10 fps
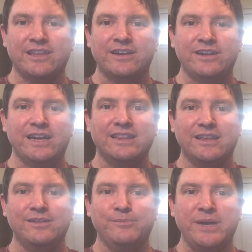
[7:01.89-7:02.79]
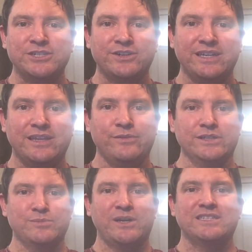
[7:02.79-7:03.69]
other, and then measuring their
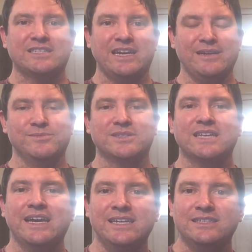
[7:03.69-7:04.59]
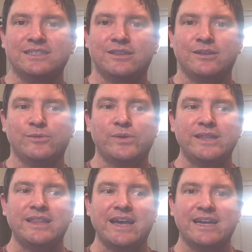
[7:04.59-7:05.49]
response times. And the
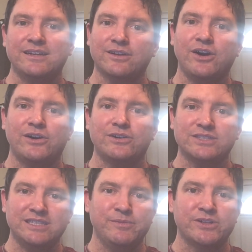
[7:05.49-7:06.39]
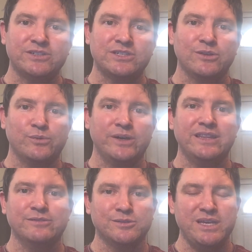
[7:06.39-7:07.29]
one that had a call similar to the one
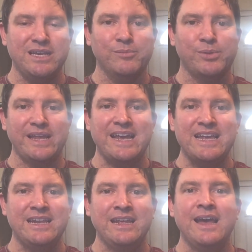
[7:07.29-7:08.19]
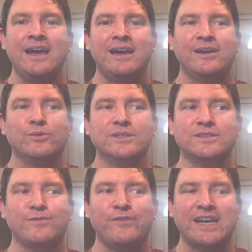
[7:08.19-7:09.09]
that was being played
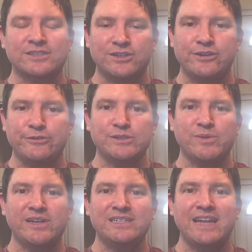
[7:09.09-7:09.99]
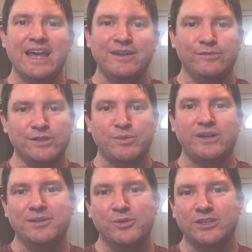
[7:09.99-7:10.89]
was faster to respond, and it
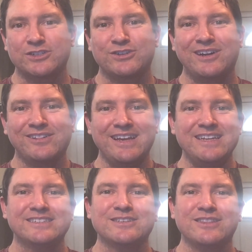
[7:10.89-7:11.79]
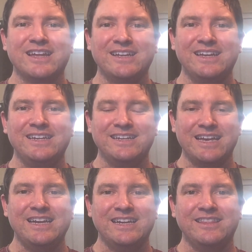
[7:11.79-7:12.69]
responded more strongly, so that it
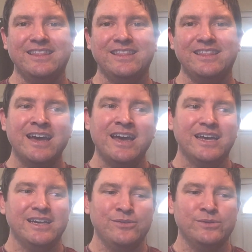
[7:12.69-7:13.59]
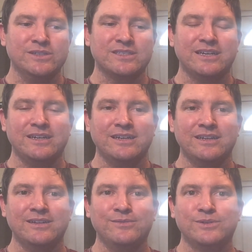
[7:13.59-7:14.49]
indicated that it was
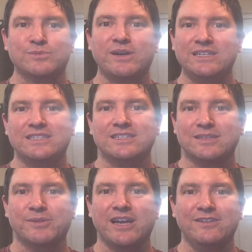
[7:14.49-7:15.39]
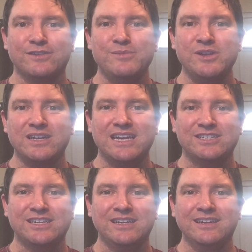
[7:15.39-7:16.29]
responding to some kind of
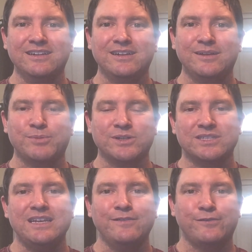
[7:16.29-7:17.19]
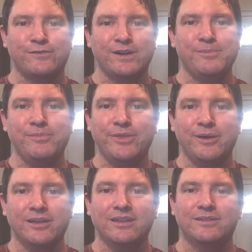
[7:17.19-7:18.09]
communication perceived from
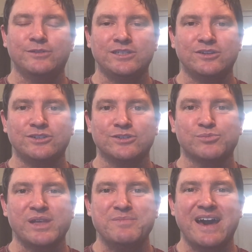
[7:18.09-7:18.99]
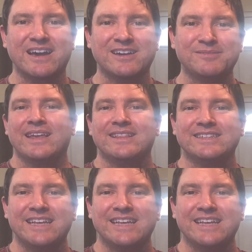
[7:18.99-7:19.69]
the researchers' playback. The